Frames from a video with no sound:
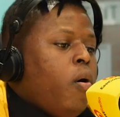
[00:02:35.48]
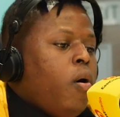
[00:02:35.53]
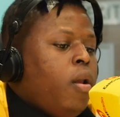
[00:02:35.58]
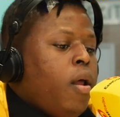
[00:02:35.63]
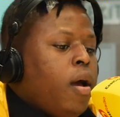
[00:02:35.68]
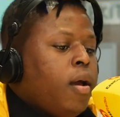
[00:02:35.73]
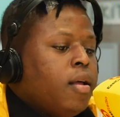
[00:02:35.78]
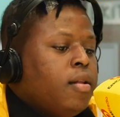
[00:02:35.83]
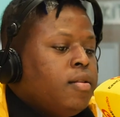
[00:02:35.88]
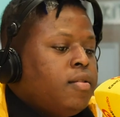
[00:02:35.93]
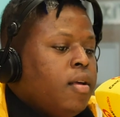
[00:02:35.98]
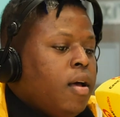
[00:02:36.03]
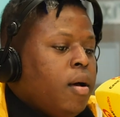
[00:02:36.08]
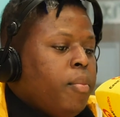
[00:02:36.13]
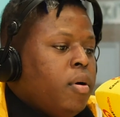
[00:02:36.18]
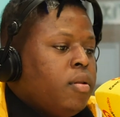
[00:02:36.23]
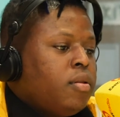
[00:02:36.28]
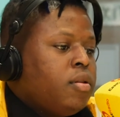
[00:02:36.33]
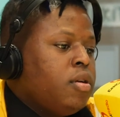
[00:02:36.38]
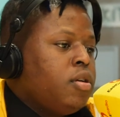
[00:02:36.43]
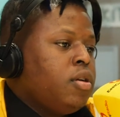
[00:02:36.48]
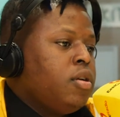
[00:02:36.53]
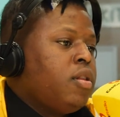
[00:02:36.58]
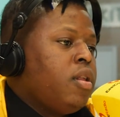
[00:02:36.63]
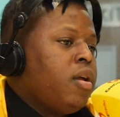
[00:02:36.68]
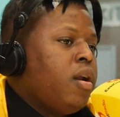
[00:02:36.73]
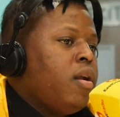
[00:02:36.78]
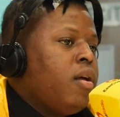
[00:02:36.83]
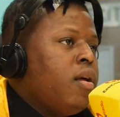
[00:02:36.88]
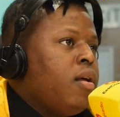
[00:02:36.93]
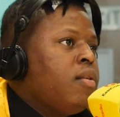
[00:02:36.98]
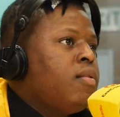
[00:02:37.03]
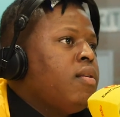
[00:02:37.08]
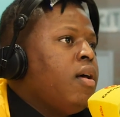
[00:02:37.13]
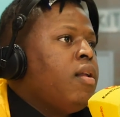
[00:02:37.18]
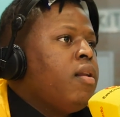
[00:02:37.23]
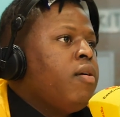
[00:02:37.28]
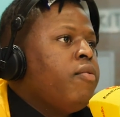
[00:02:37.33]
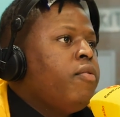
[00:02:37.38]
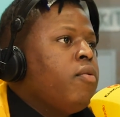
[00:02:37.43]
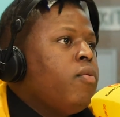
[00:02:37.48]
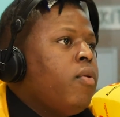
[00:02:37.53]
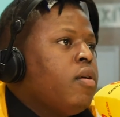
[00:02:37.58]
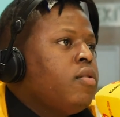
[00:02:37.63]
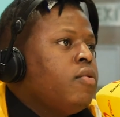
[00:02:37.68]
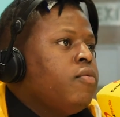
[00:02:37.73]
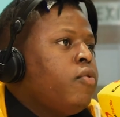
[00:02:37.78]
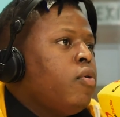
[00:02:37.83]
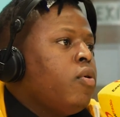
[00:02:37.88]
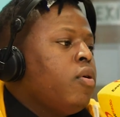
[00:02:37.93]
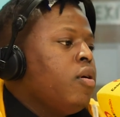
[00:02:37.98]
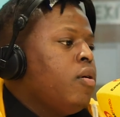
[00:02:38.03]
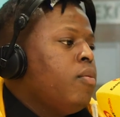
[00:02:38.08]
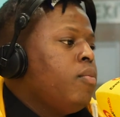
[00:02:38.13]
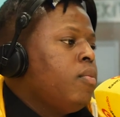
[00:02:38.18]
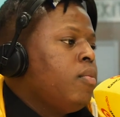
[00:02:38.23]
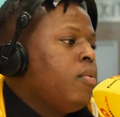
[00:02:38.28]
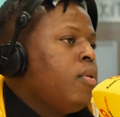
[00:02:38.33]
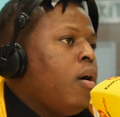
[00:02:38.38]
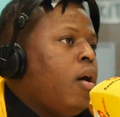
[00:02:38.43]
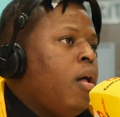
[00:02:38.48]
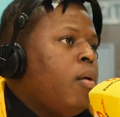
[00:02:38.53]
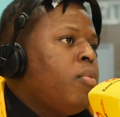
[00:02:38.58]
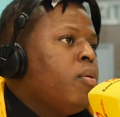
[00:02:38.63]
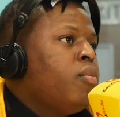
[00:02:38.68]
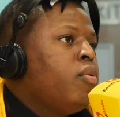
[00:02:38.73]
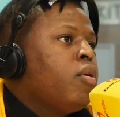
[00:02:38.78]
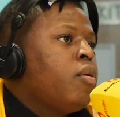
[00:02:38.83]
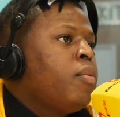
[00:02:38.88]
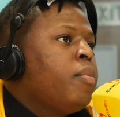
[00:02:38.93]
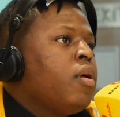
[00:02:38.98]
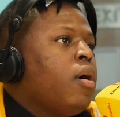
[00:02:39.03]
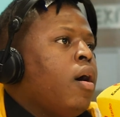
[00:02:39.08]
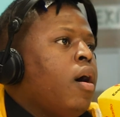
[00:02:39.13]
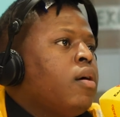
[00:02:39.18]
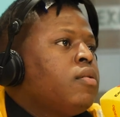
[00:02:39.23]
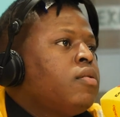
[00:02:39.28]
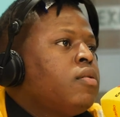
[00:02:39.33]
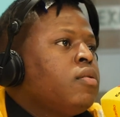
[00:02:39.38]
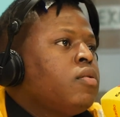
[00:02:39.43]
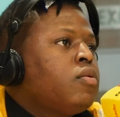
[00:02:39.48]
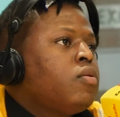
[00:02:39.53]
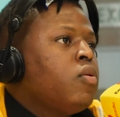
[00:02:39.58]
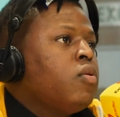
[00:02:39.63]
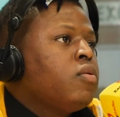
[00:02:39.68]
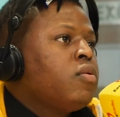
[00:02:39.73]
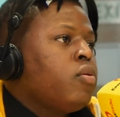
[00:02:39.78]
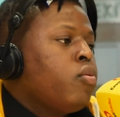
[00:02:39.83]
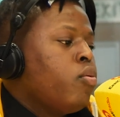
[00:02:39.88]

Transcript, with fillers: All I can say about D J Tira is that if it wasn't for him, the album wouldn't be out in stores.